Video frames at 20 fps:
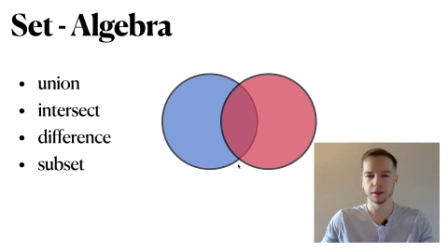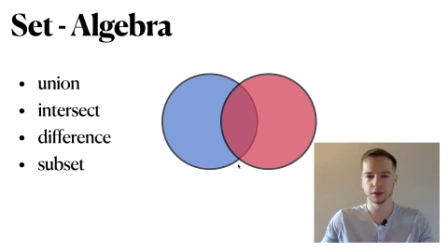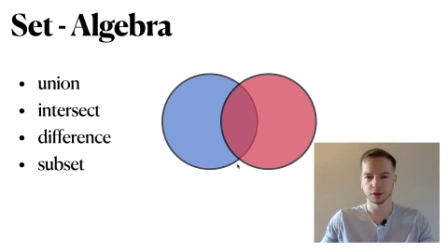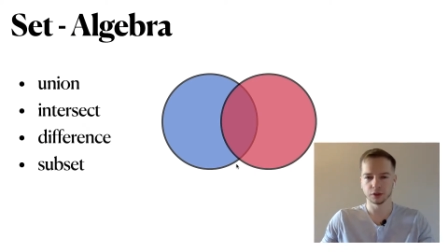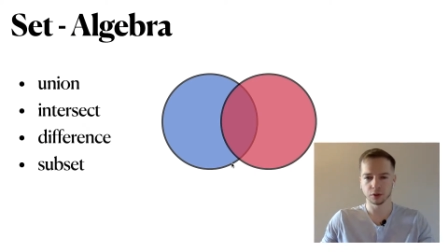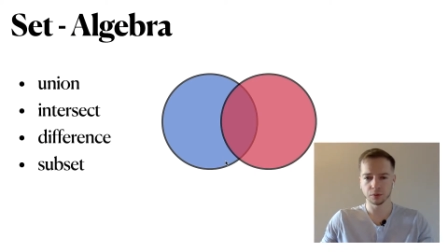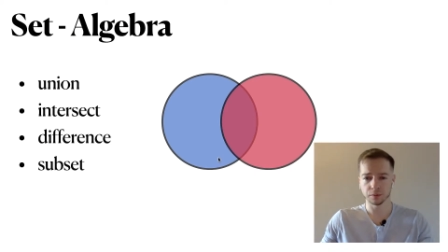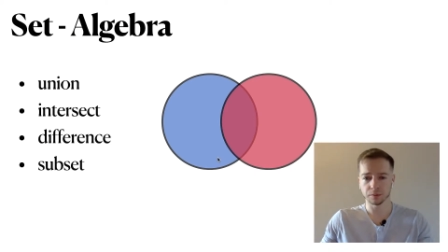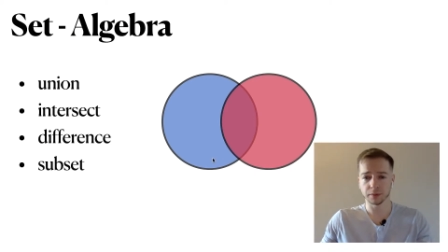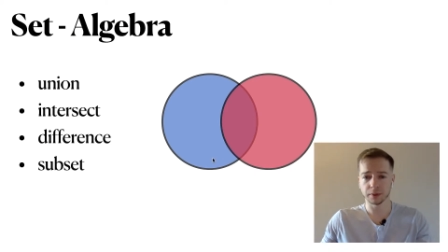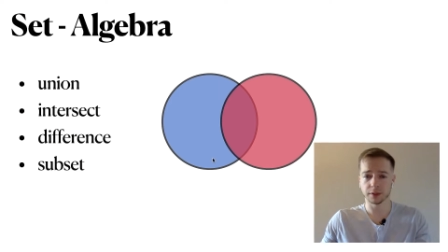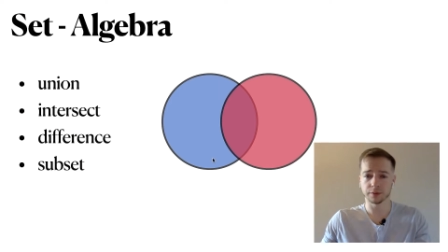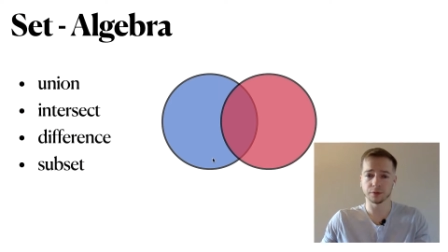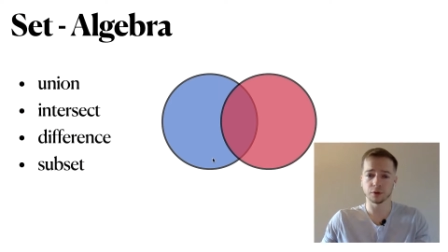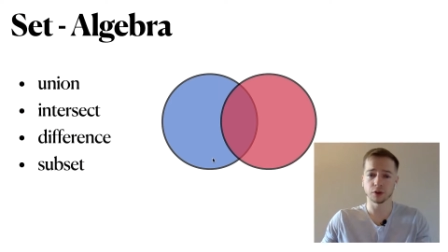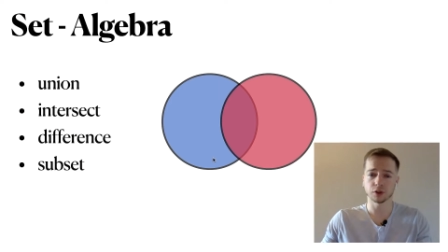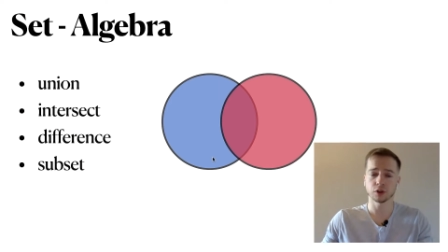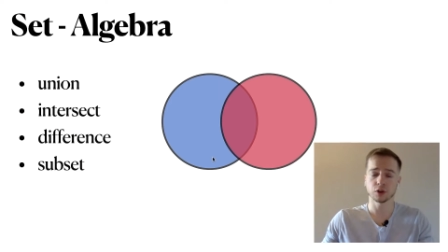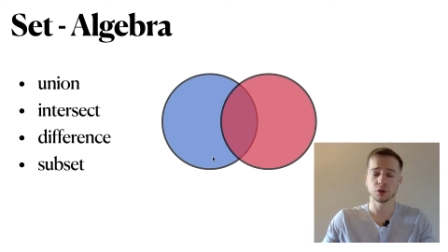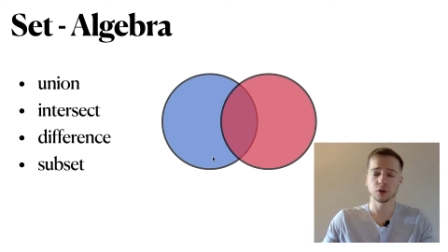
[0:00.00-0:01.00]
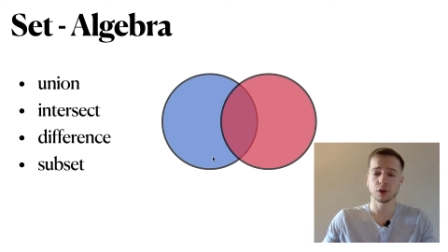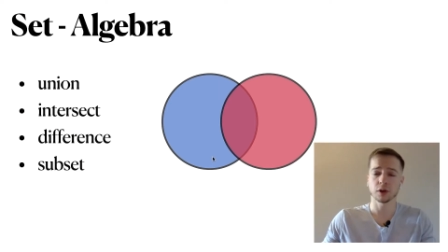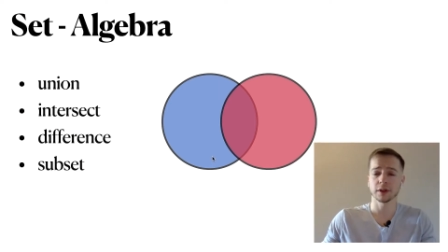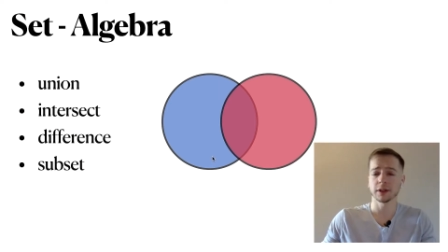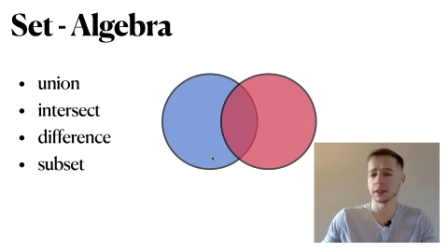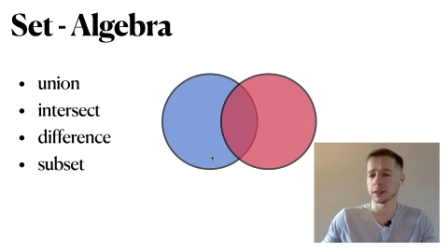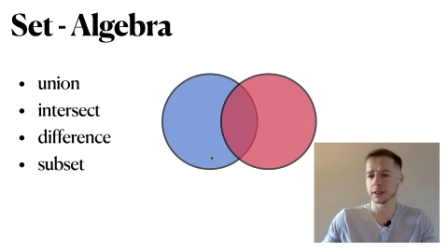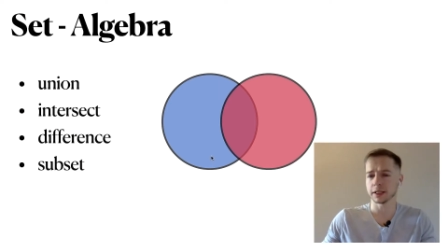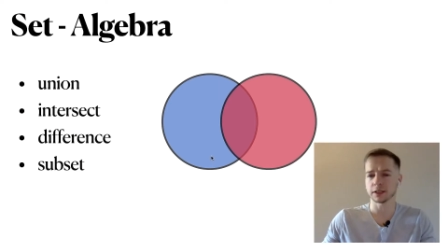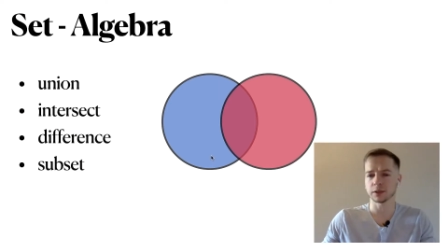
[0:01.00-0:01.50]
So the first
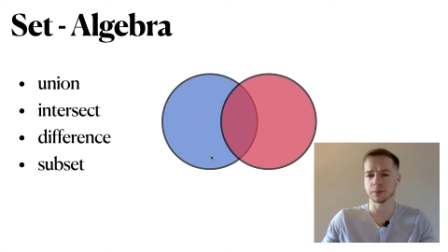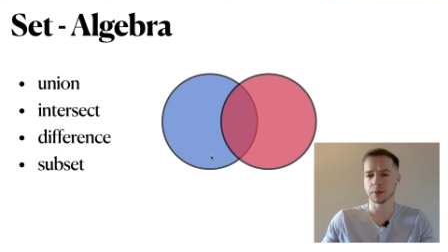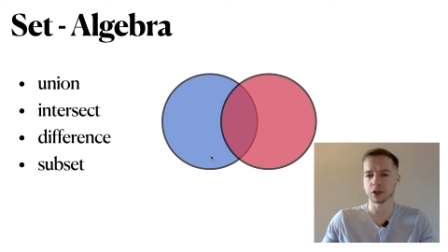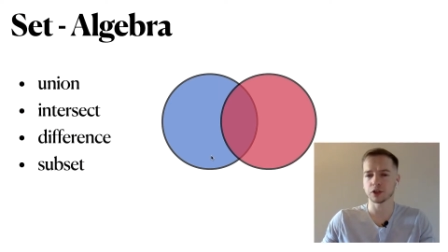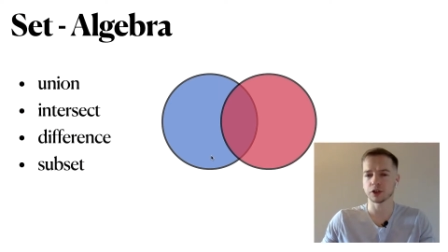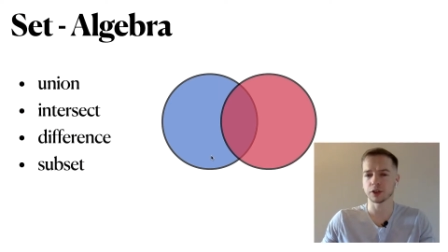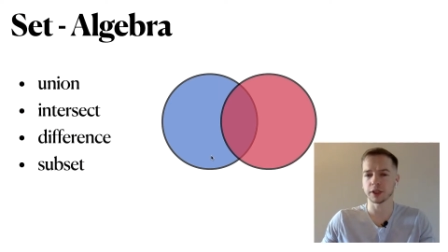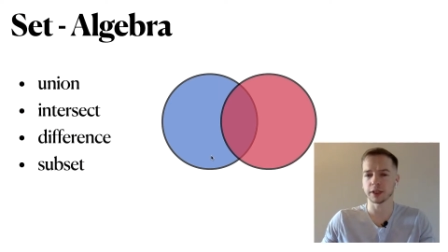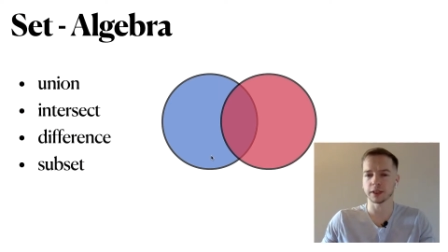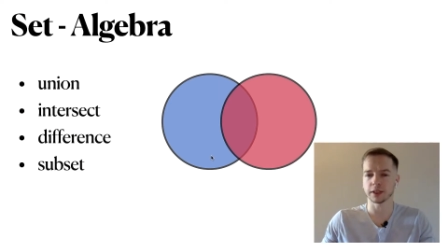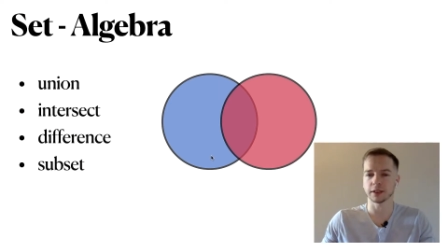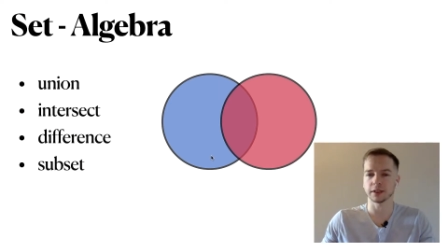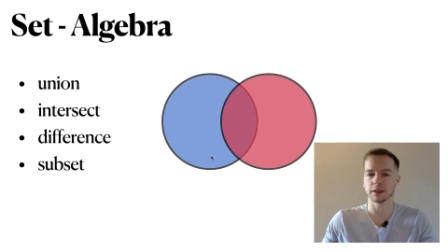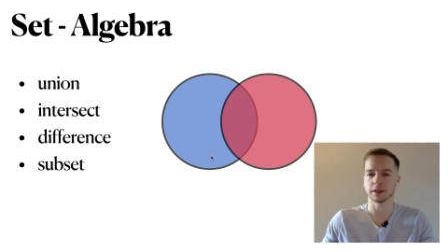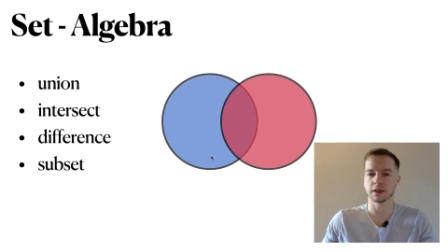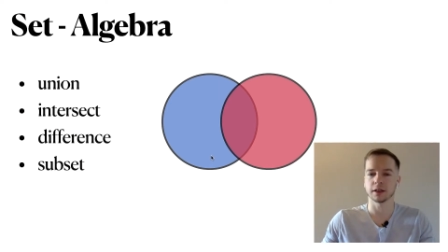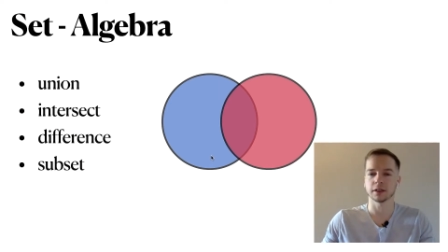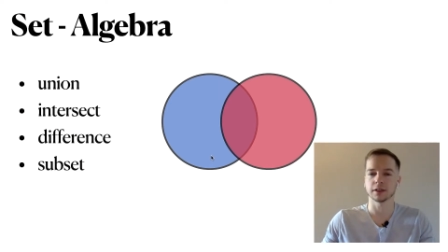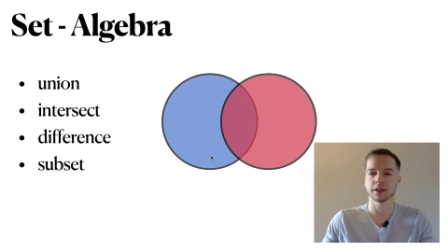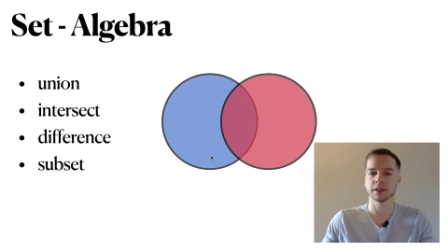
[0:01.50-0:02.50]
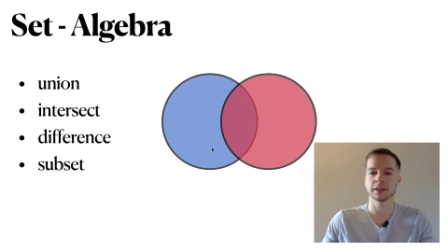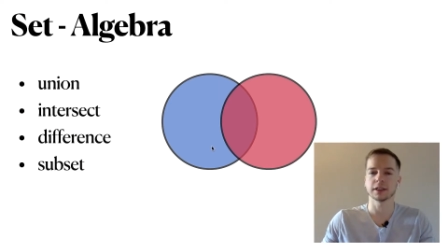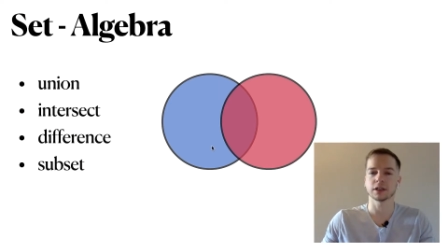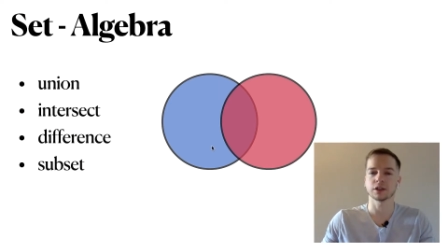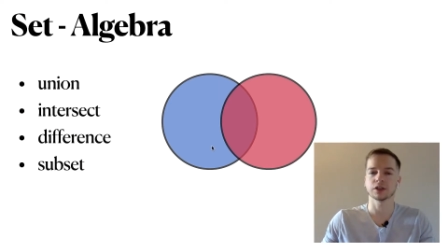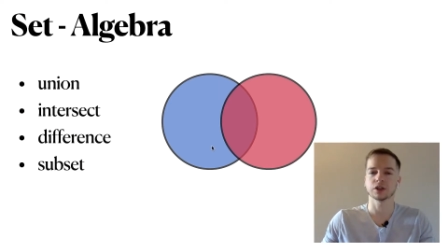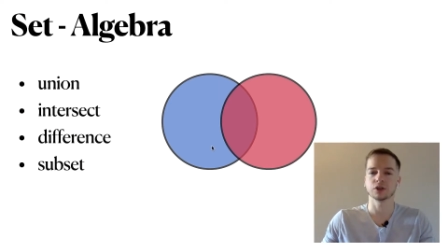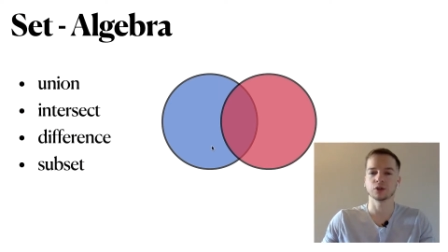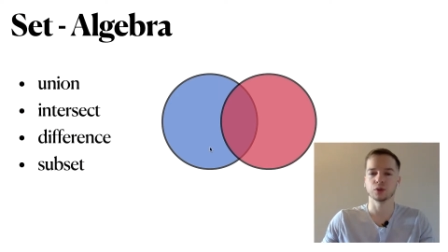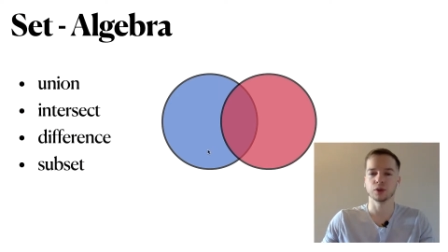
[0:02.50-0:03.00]
circle, let's imagine that these are
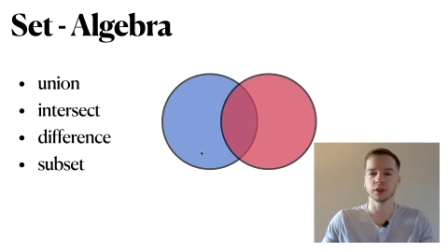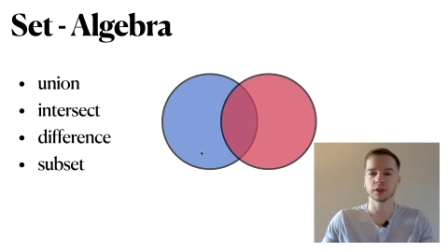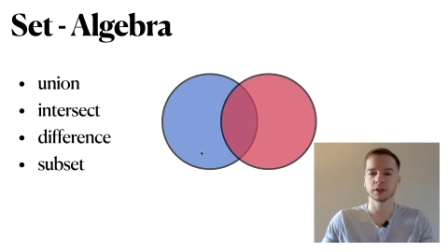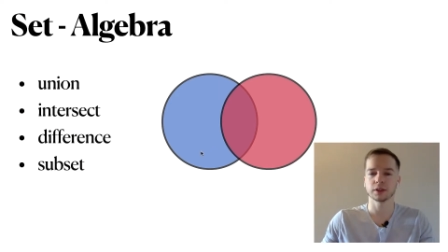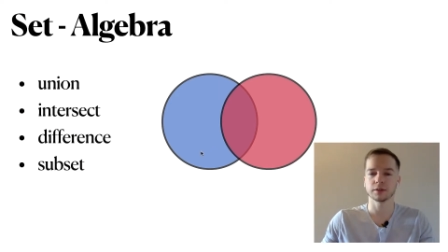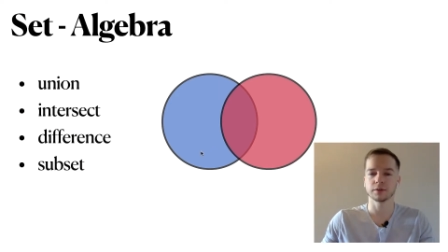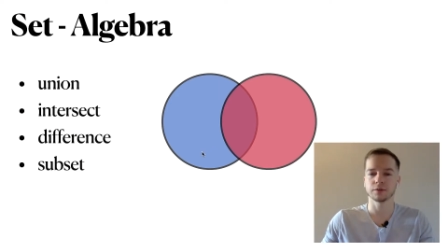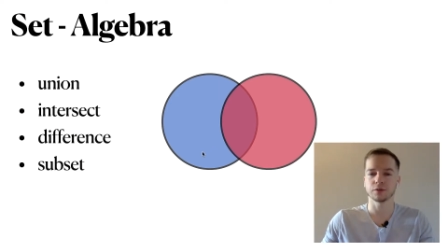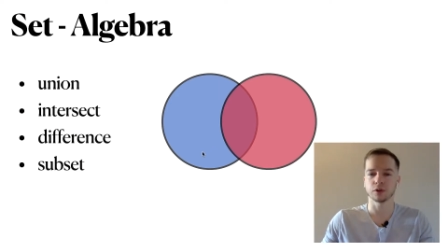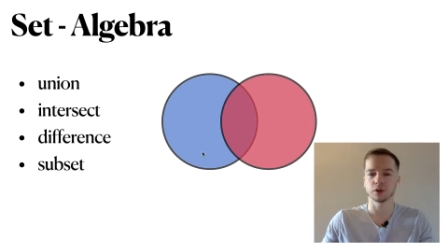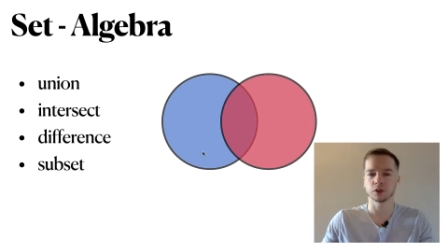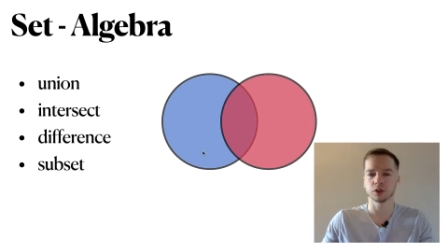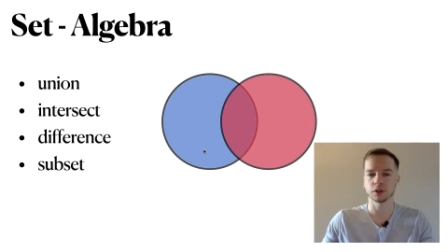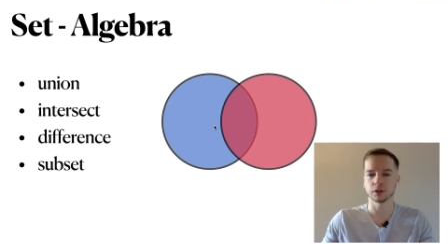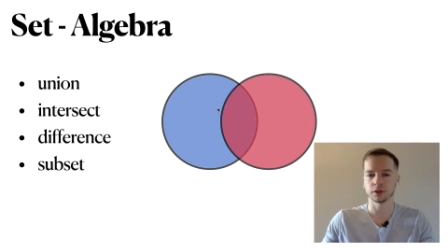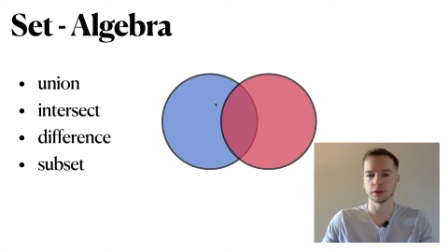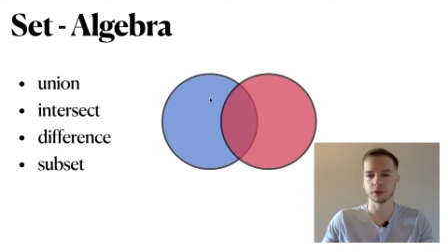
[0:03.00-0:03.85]
students. First,